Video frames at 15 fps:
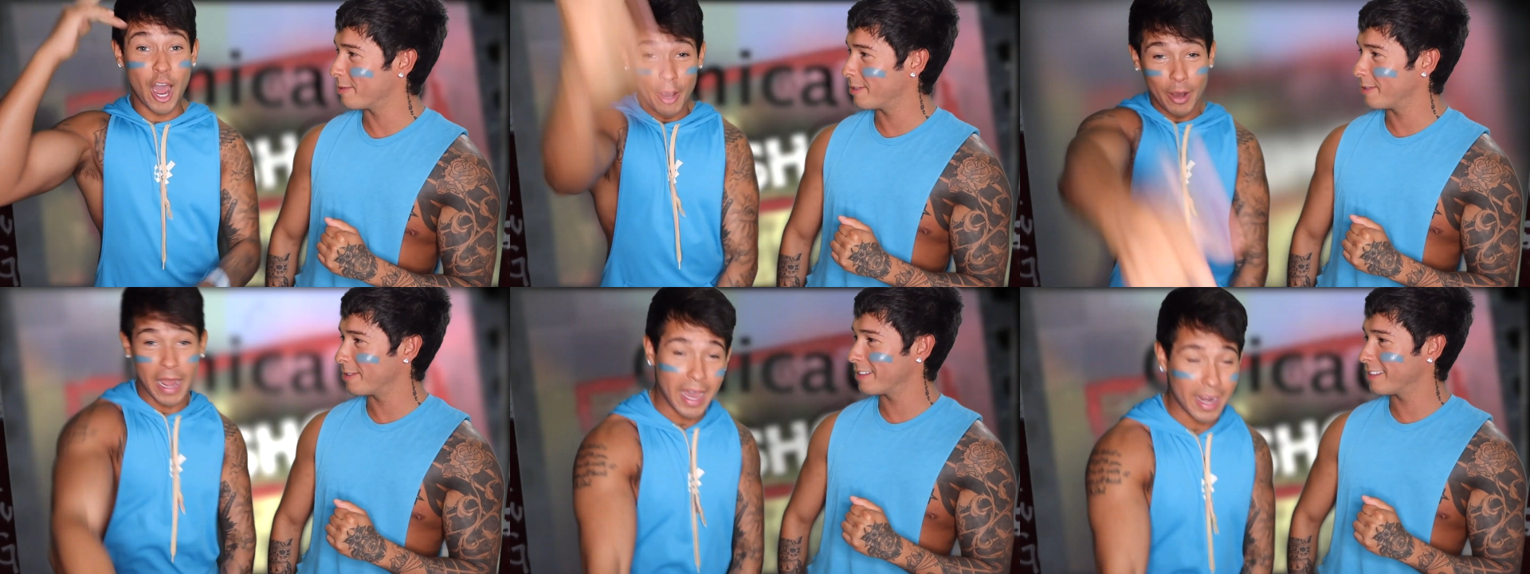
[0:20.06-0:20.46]
Speaker 1: know.
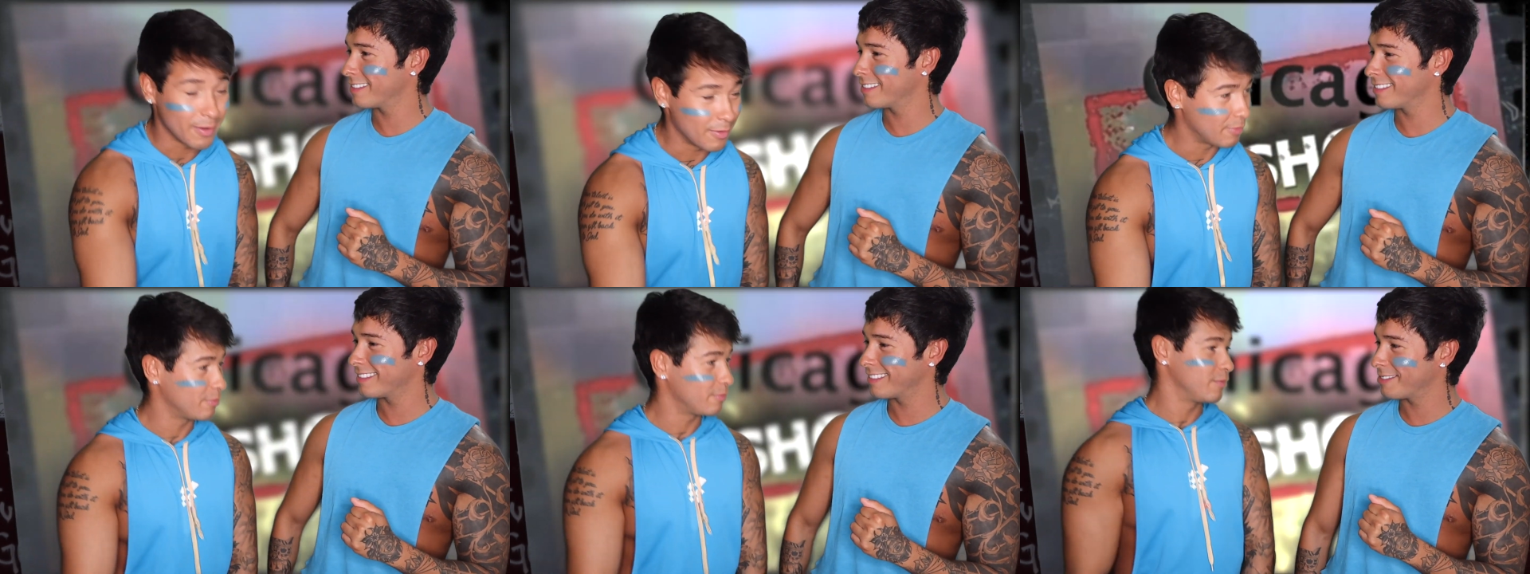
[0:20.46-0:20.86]
Our
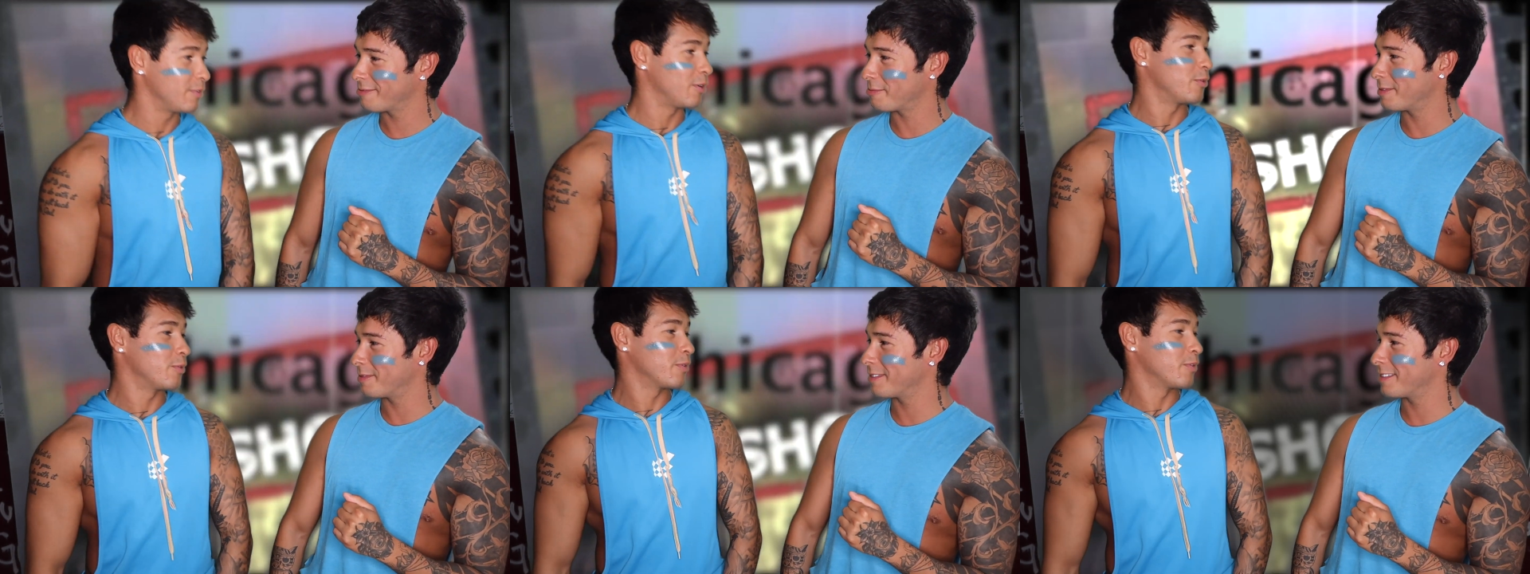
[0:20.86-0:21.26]
hot...
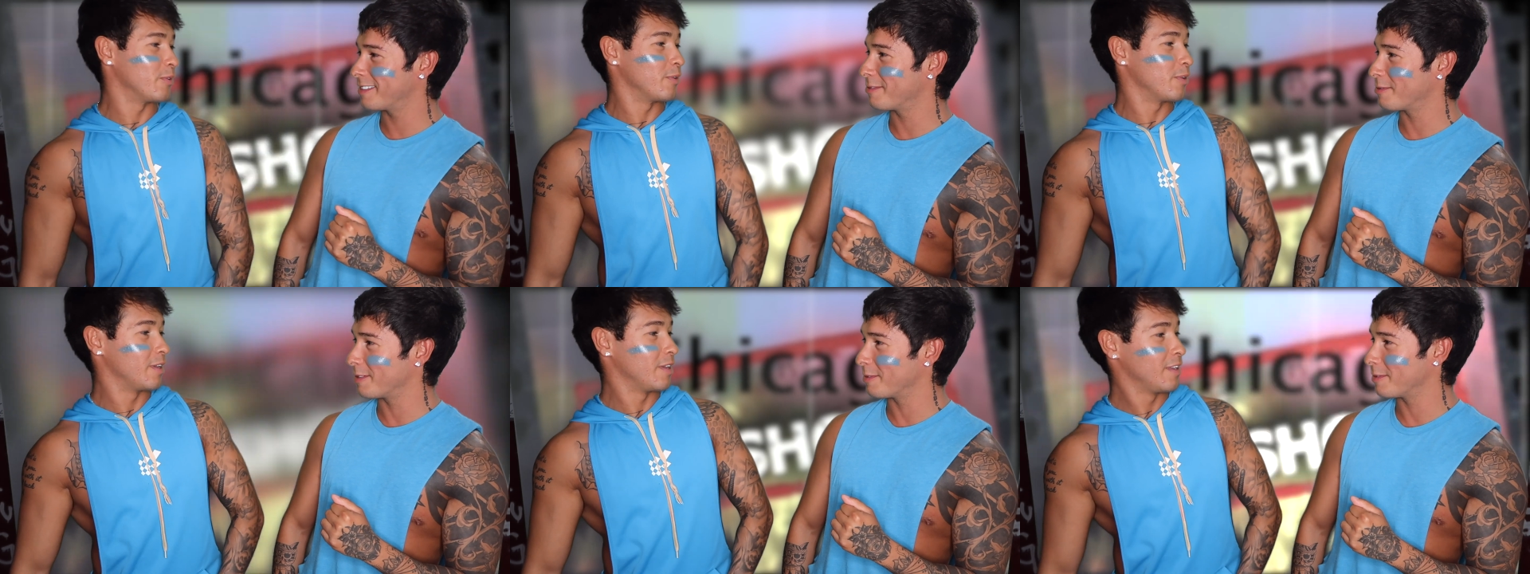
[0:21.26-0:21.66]
Speaker 2: Oh,
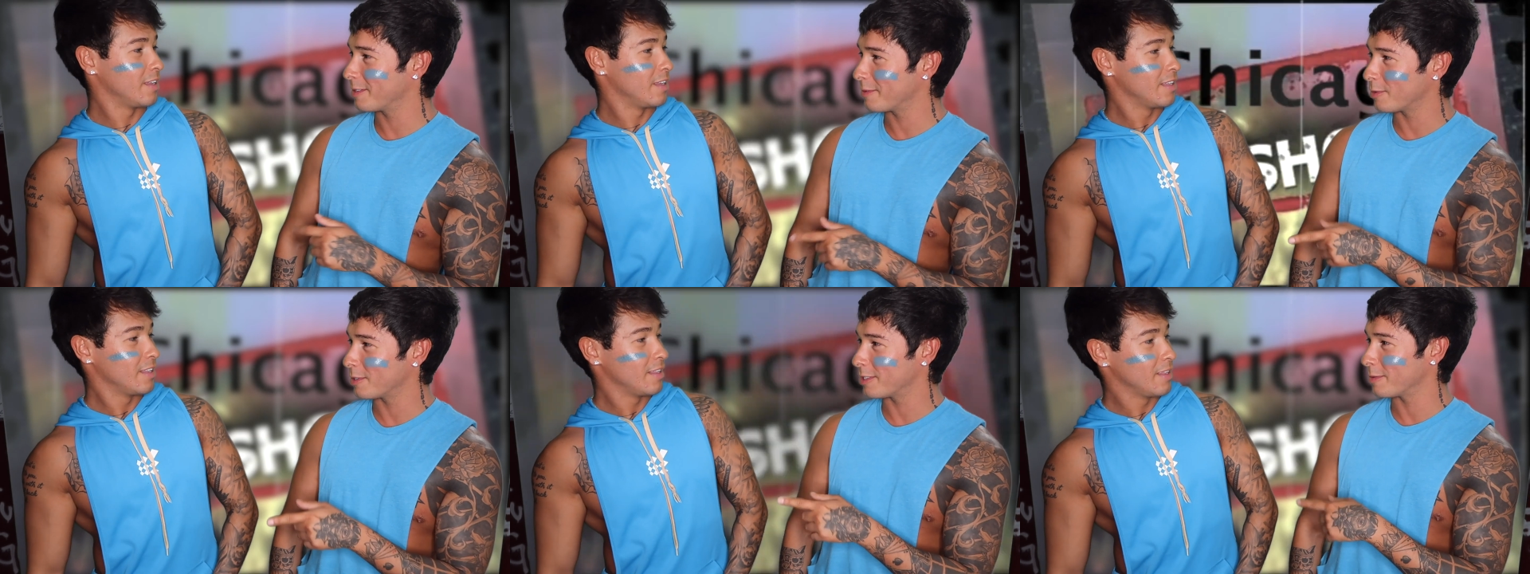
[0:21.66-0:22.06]
what,
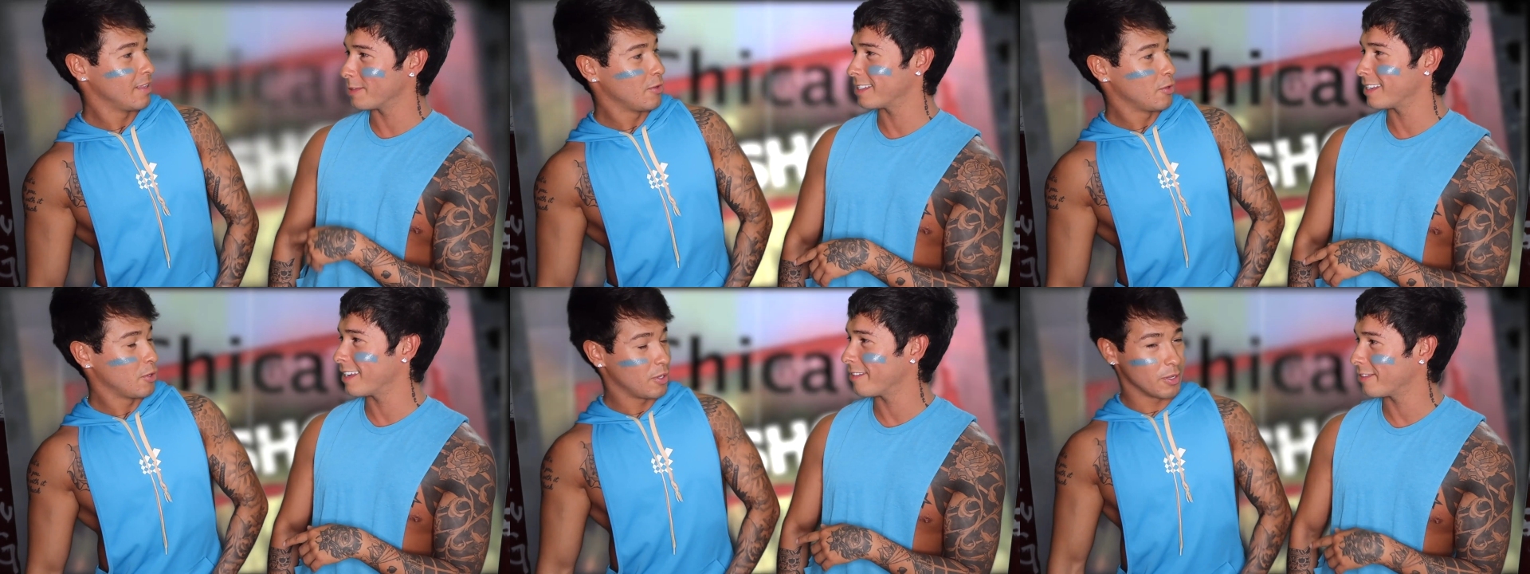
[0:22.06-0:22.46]
what, what should
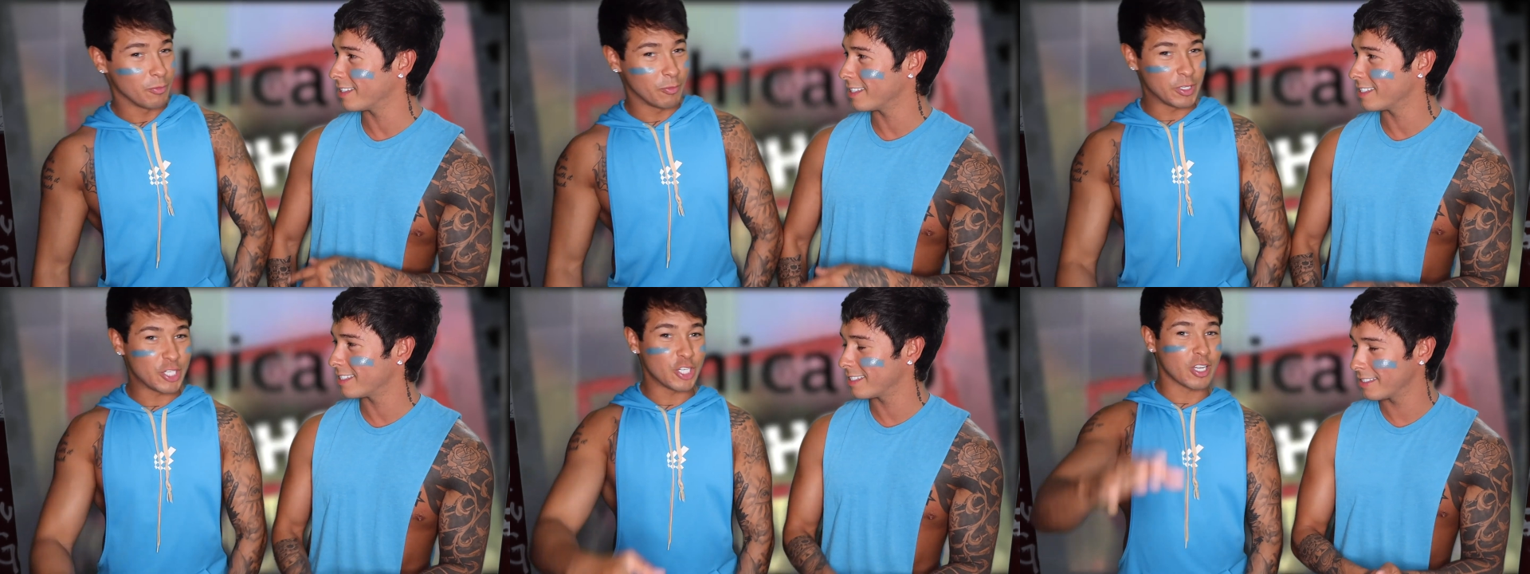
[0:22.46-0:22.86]
we say after
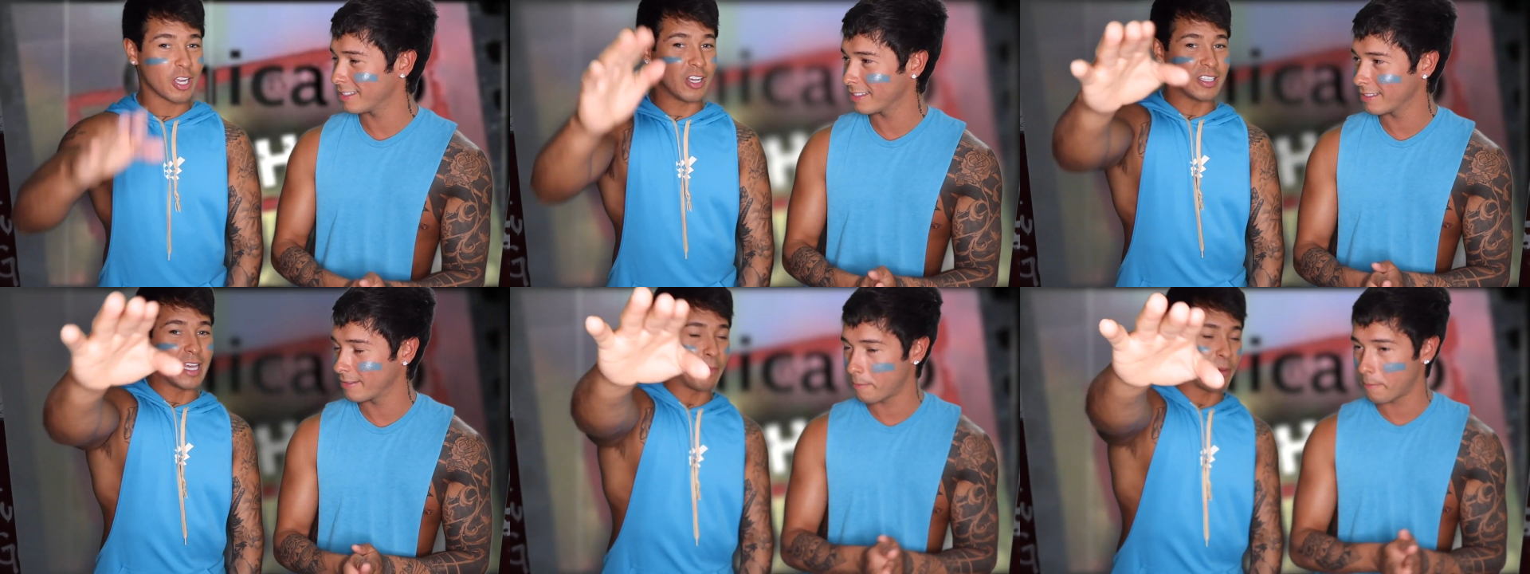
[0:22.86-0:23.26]
Speaker 1: that? We should
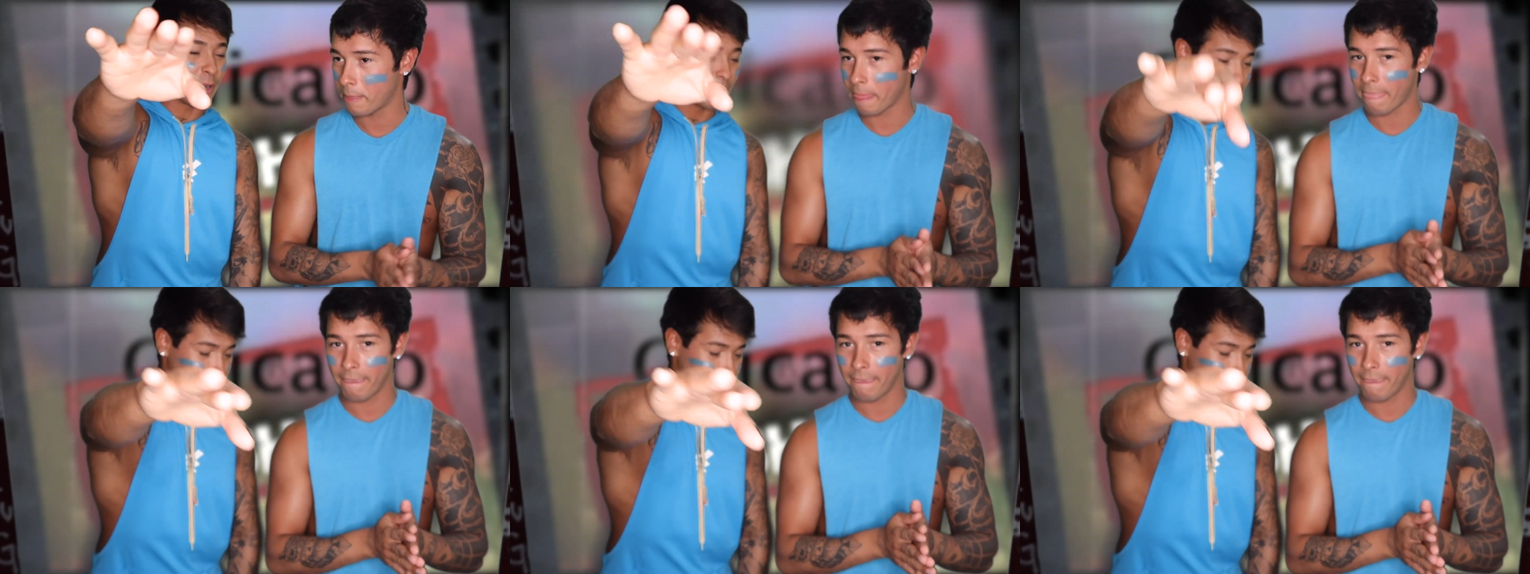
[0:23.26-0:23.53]
cut that part